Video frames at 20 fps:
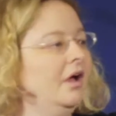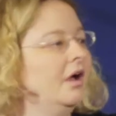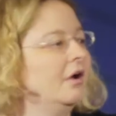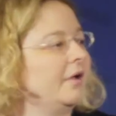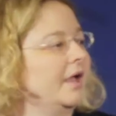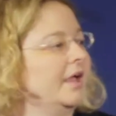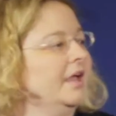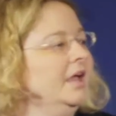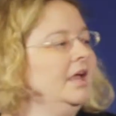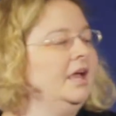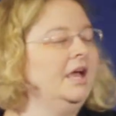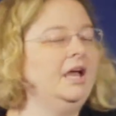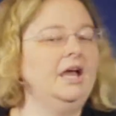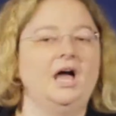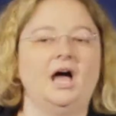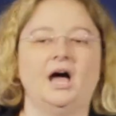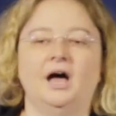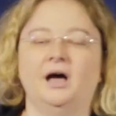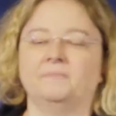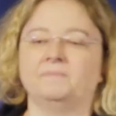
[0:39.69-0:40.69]
Okay,
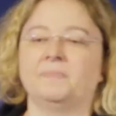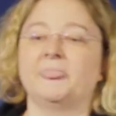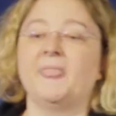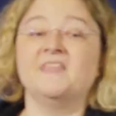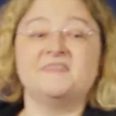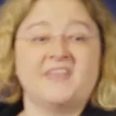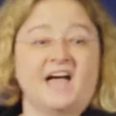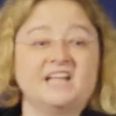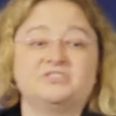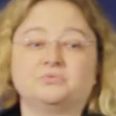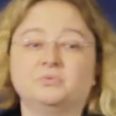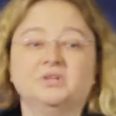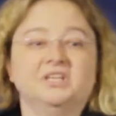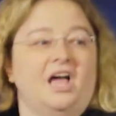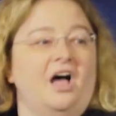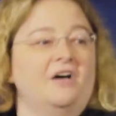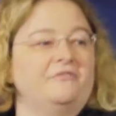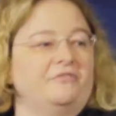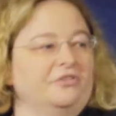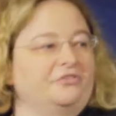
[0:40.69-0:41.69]
that's really
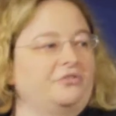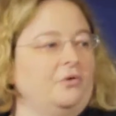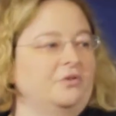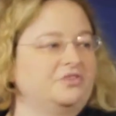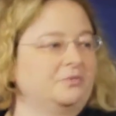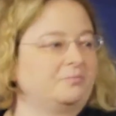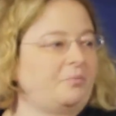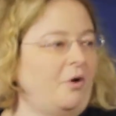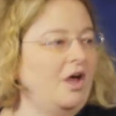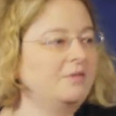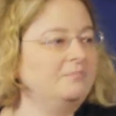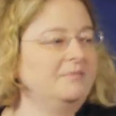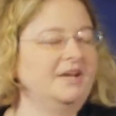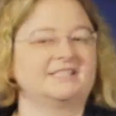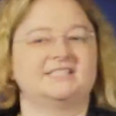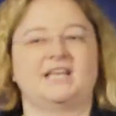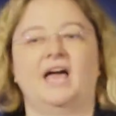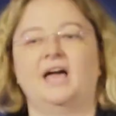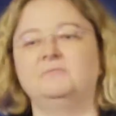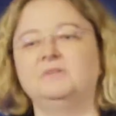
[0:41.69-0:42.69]
helpful. So it's a broad
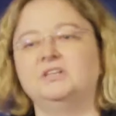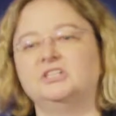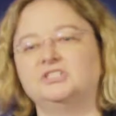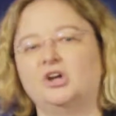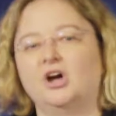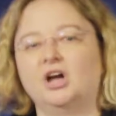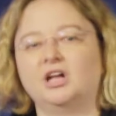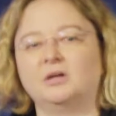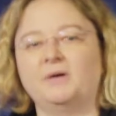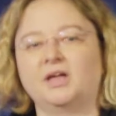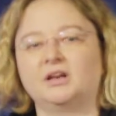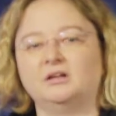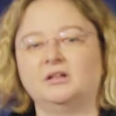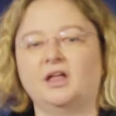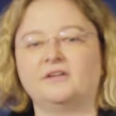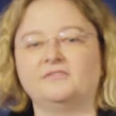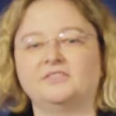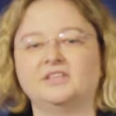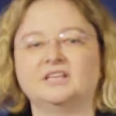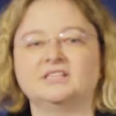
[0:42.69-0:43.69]
mix. I'm going to talk about a
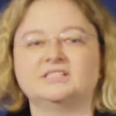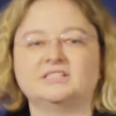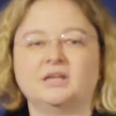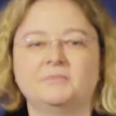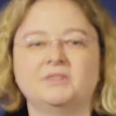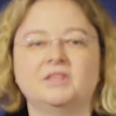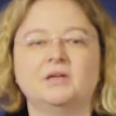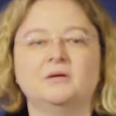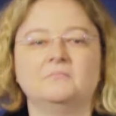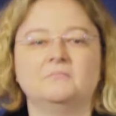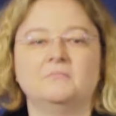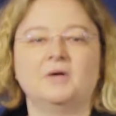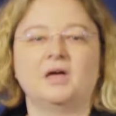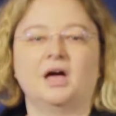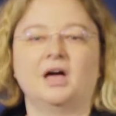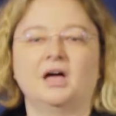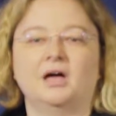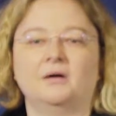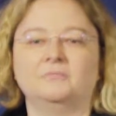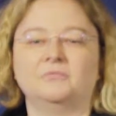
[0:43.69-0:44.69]
lot of things. Some of them
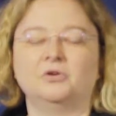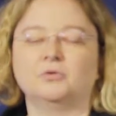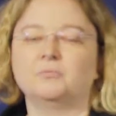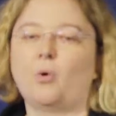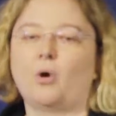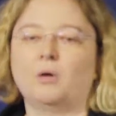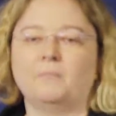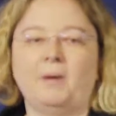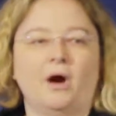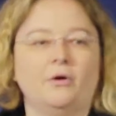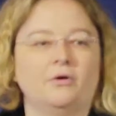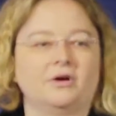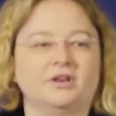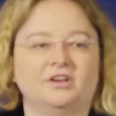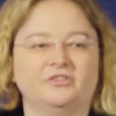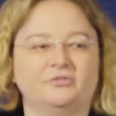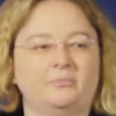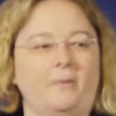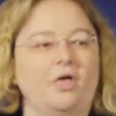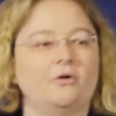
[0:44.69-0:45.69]
you're more empowered
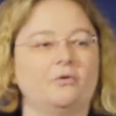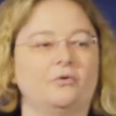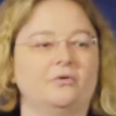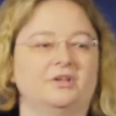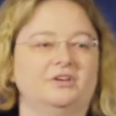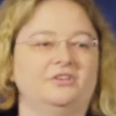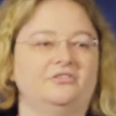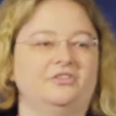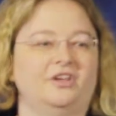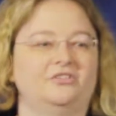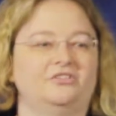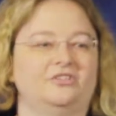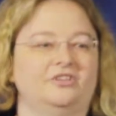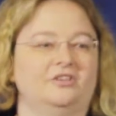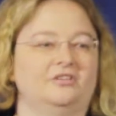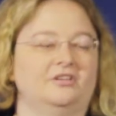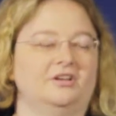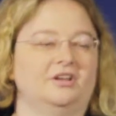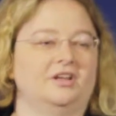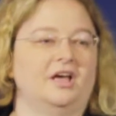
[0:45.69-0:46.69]
in a smaller
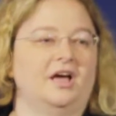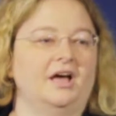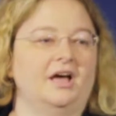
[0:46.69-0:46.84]
organization.